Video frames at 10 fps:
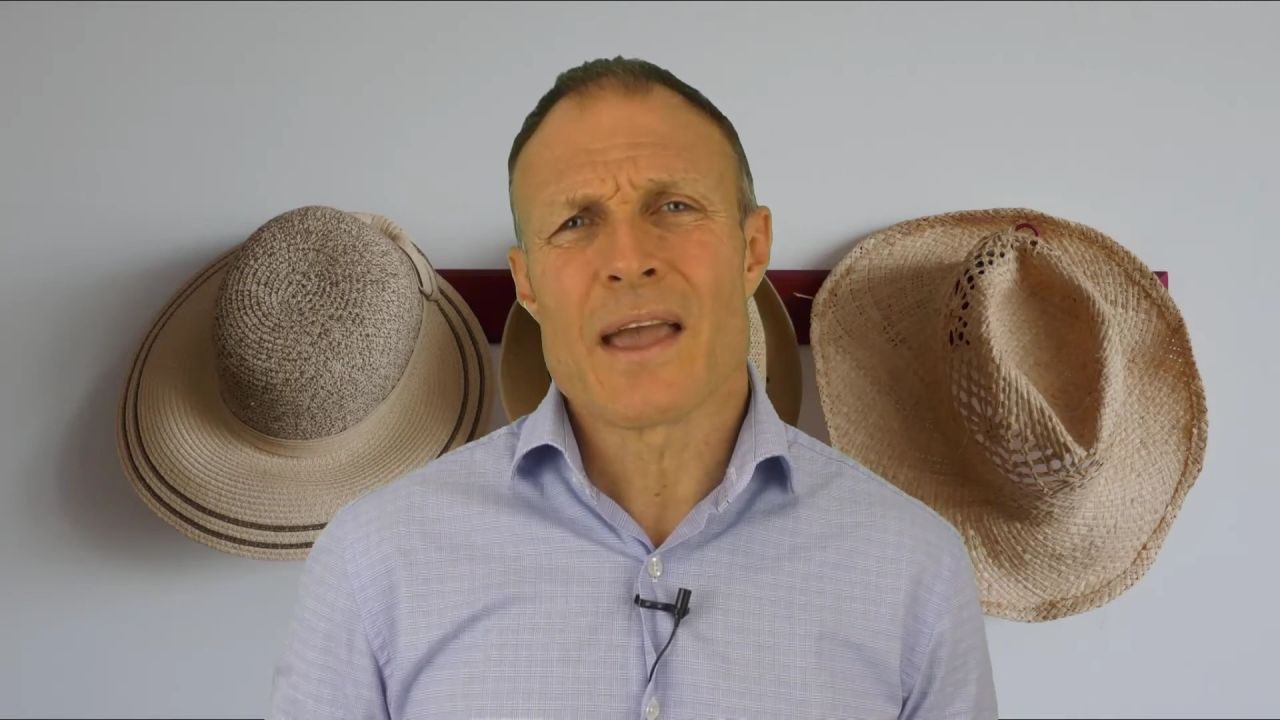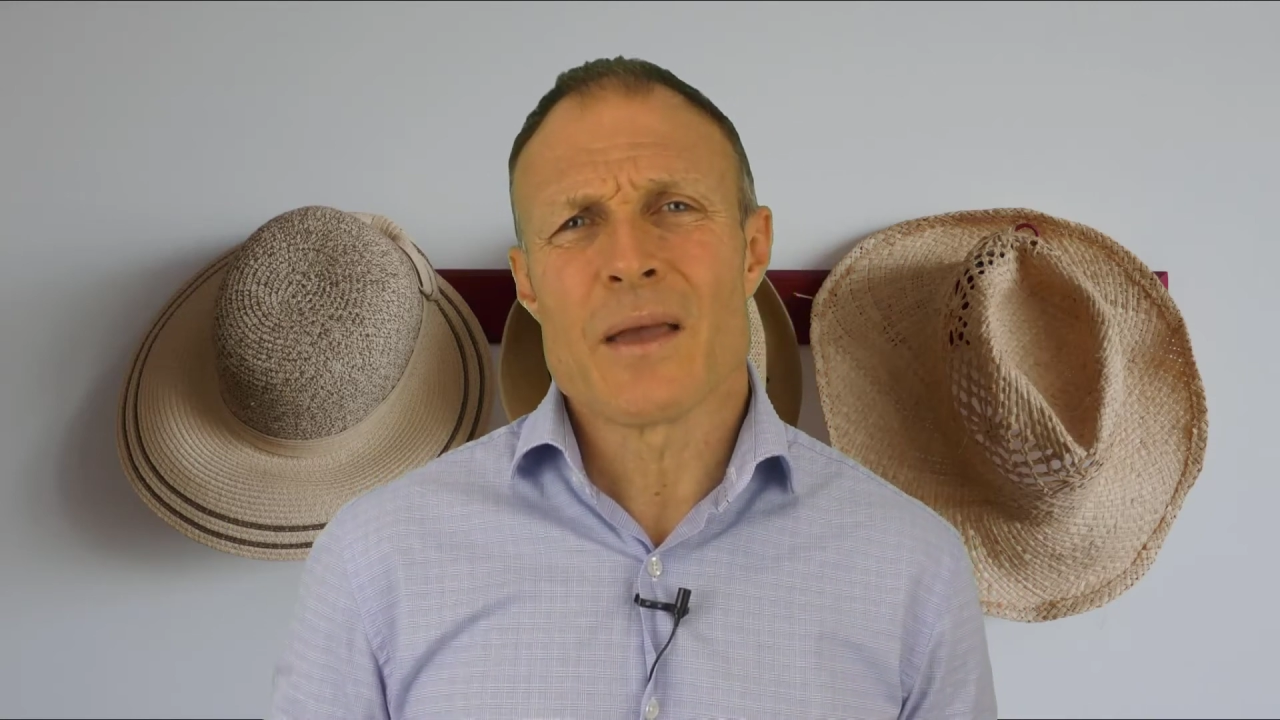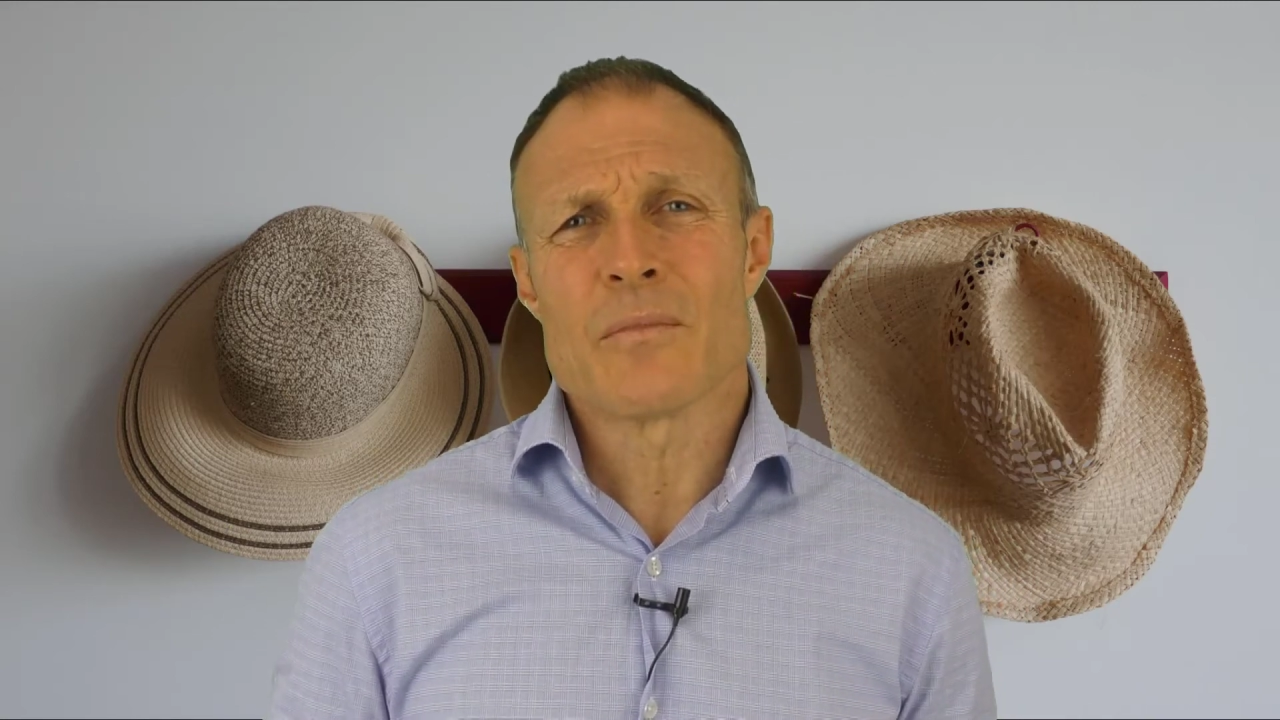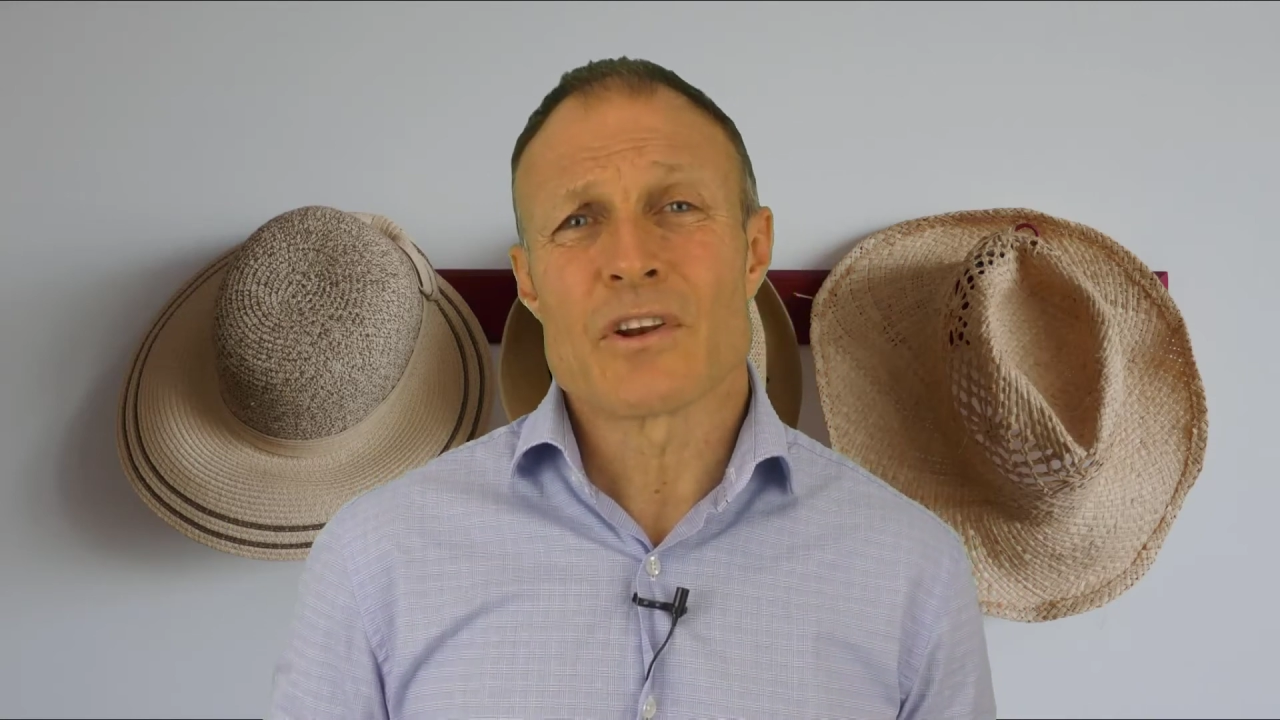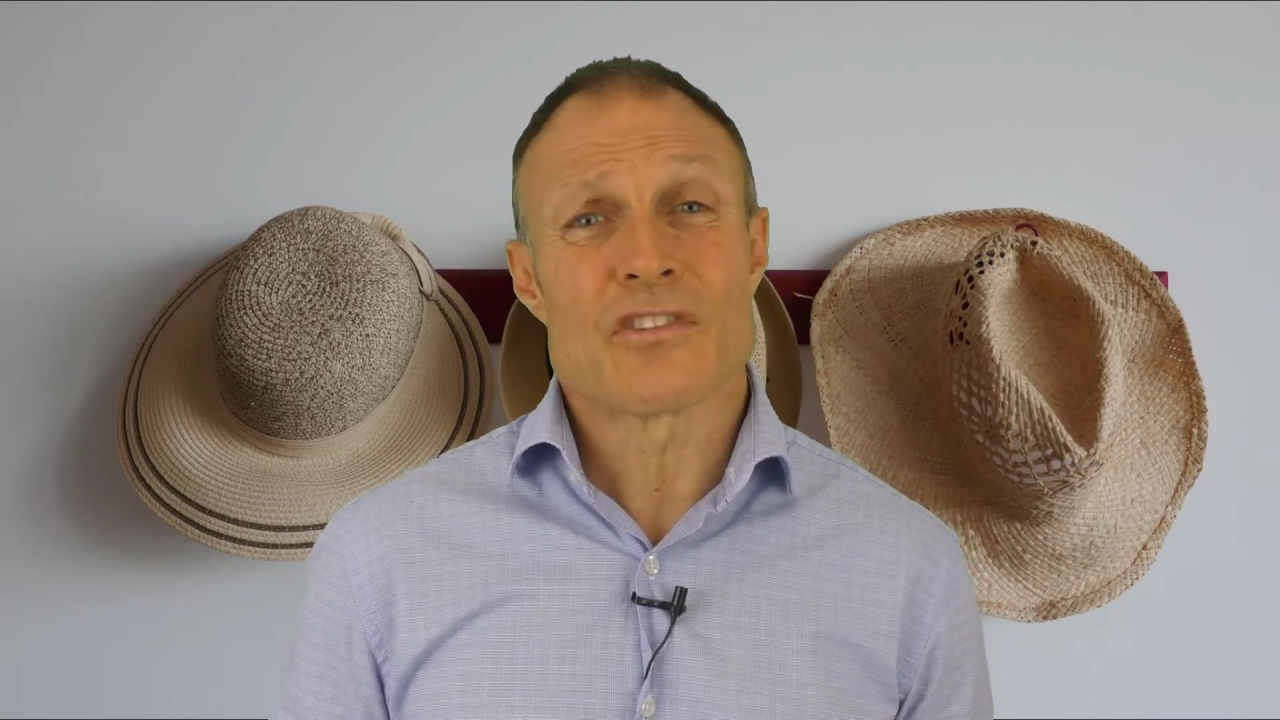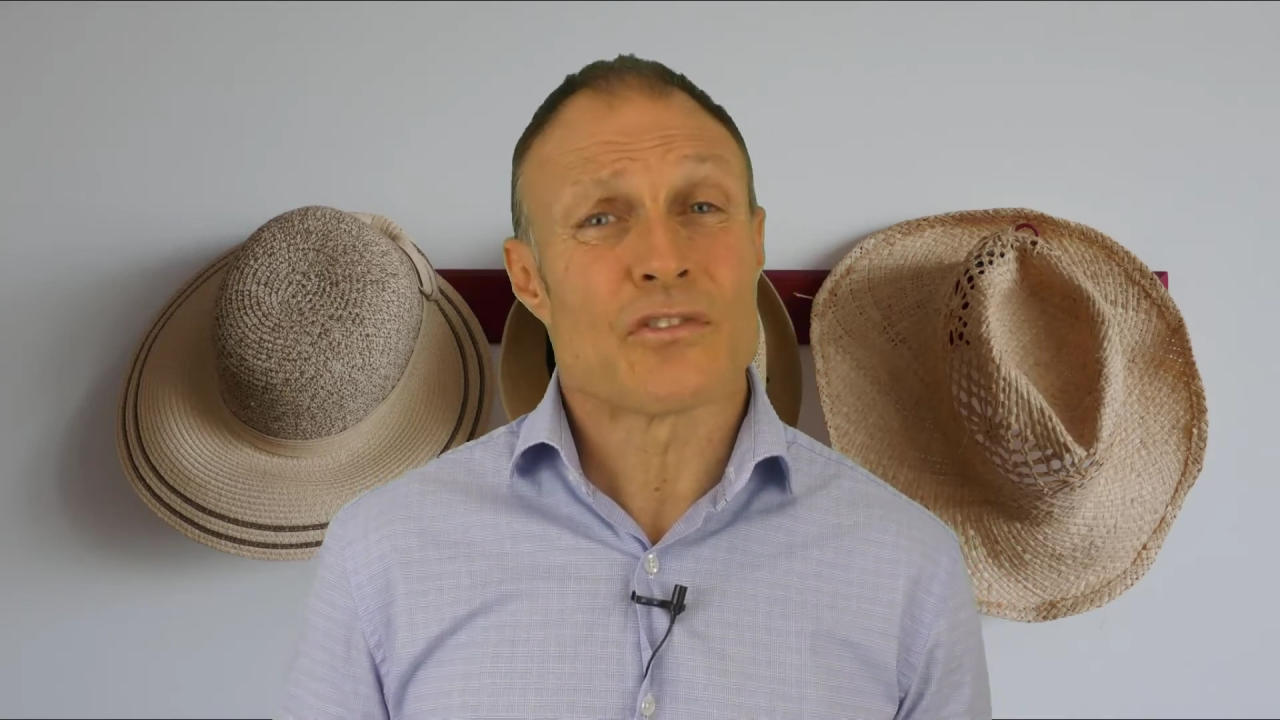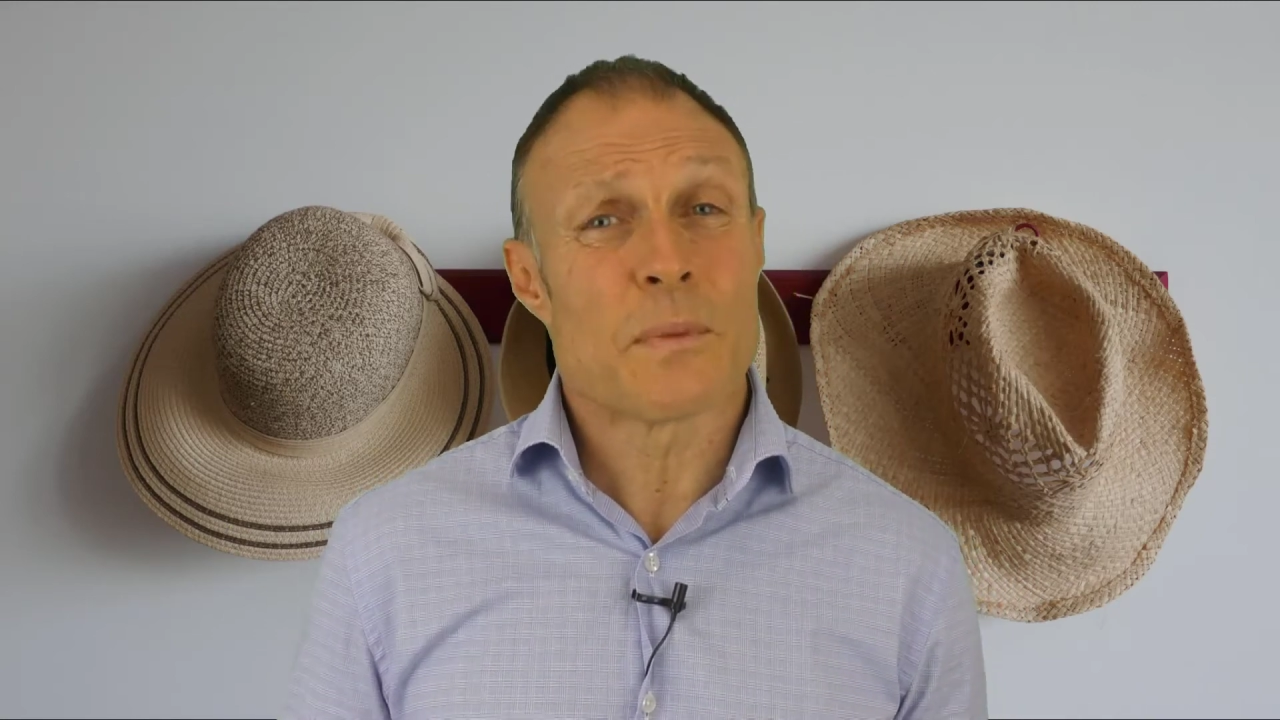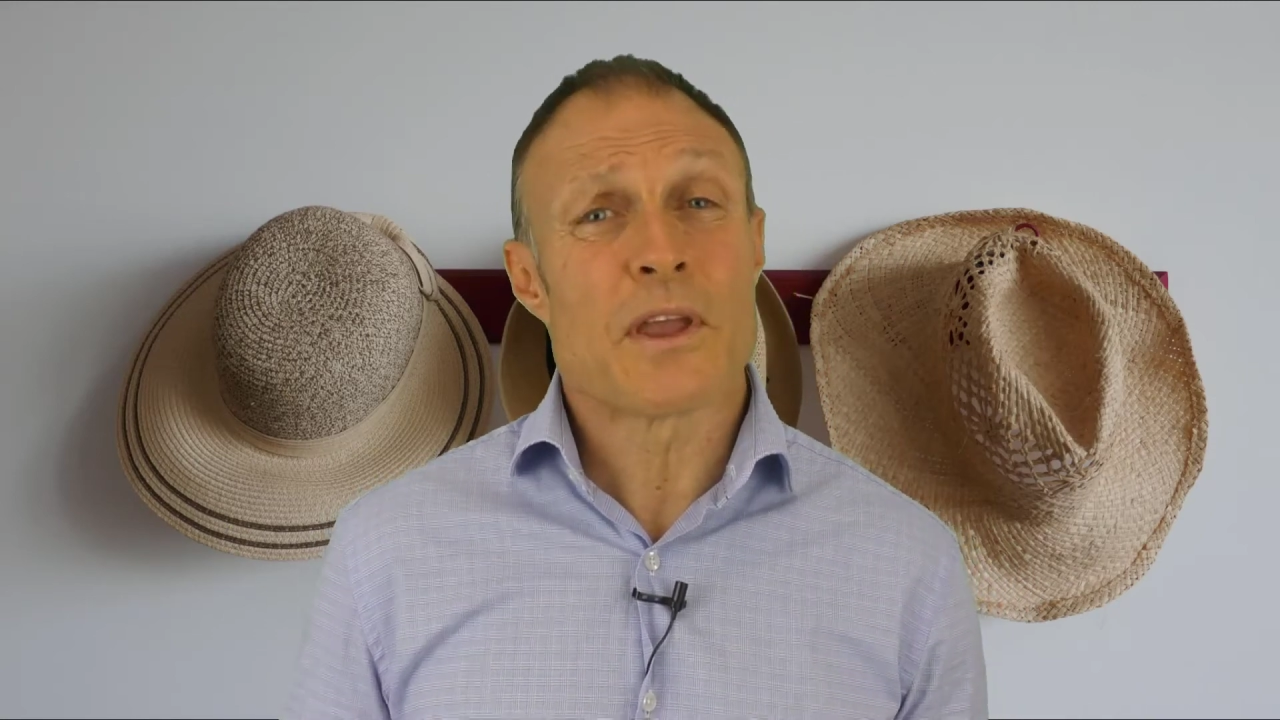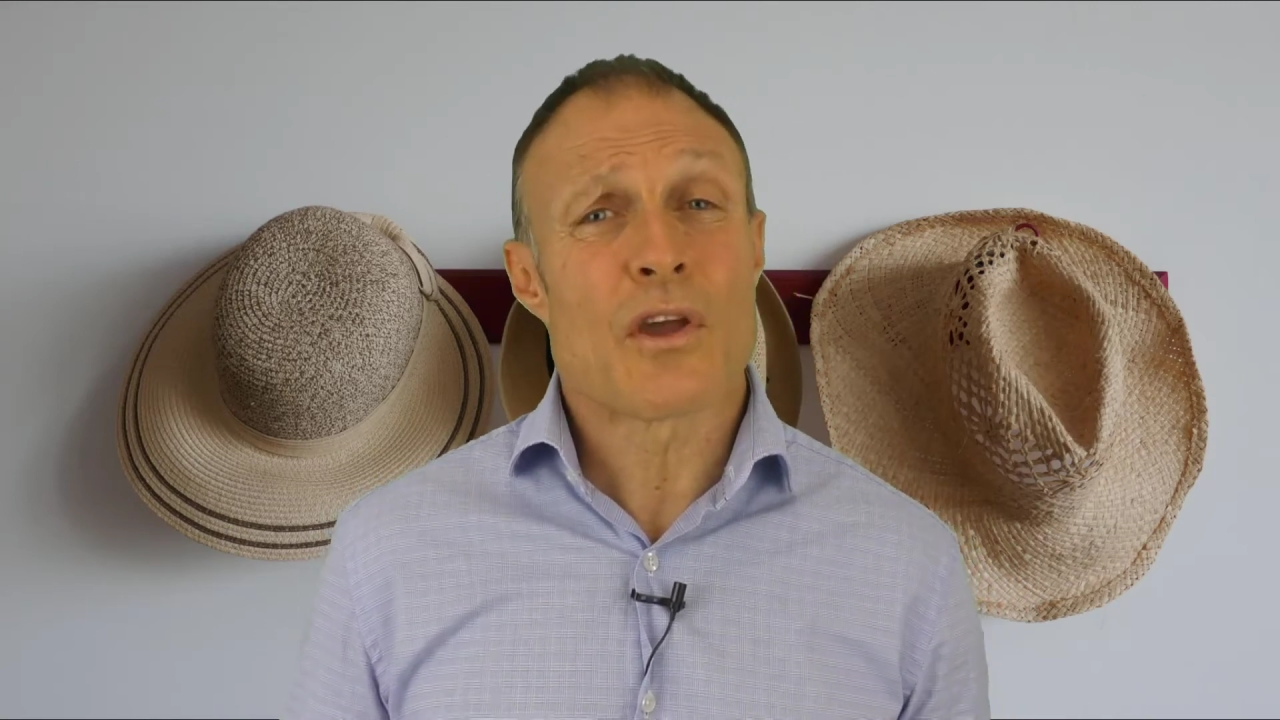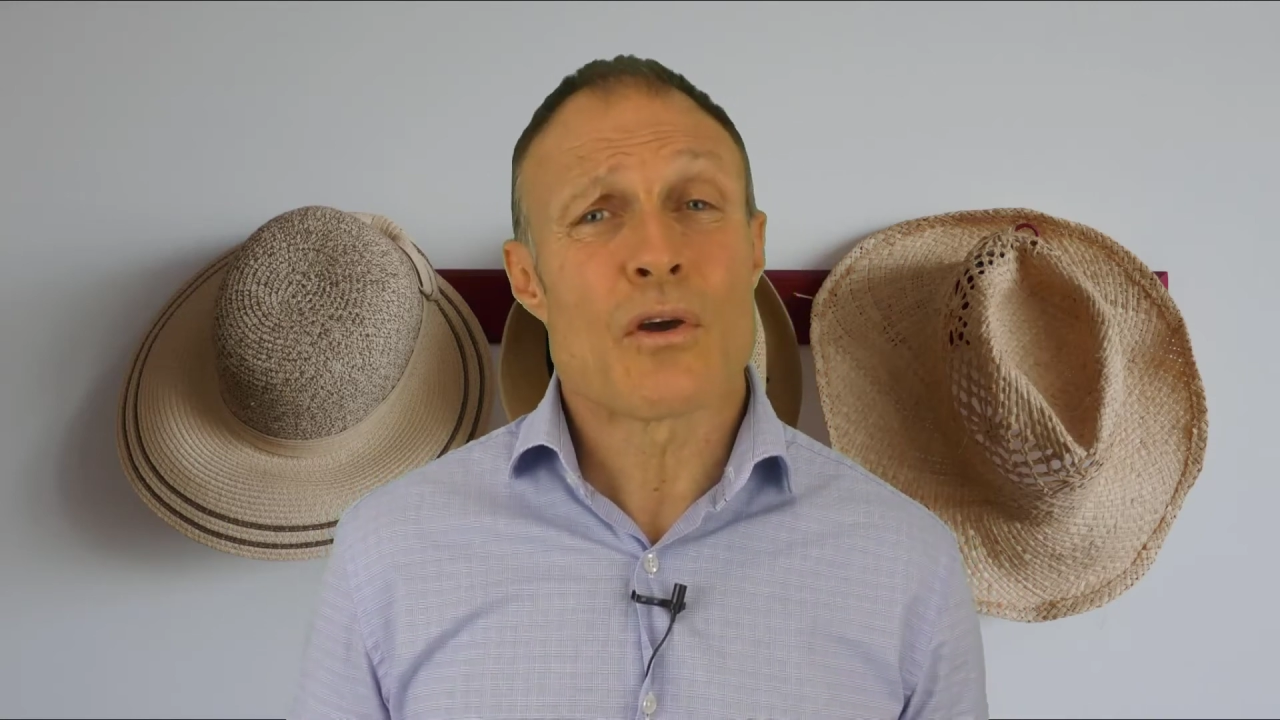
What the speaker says: Amber to speak